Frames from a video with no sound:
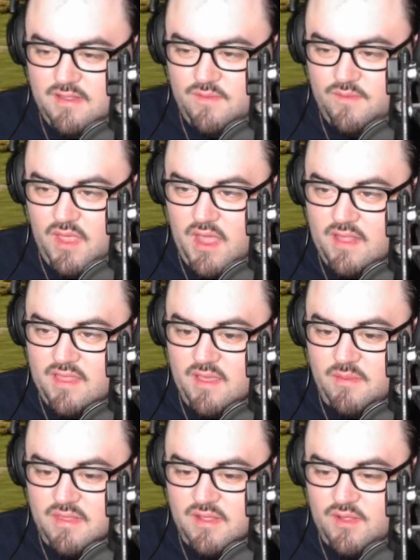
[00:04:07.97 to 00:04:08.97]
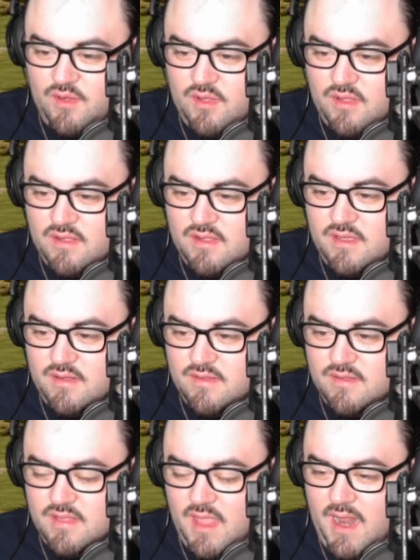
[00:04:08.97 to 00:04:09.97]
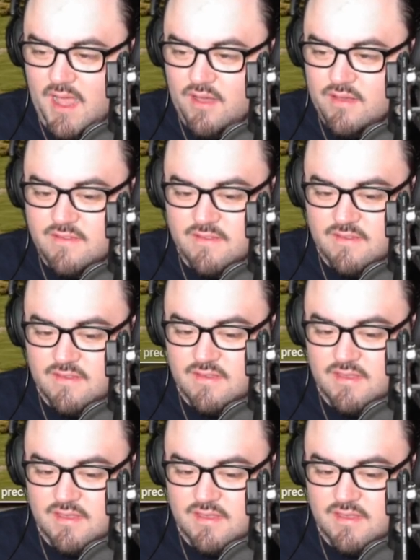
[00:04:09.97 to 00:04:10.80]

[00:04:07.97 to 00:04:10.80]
You got them in the little, you know, lighthouse.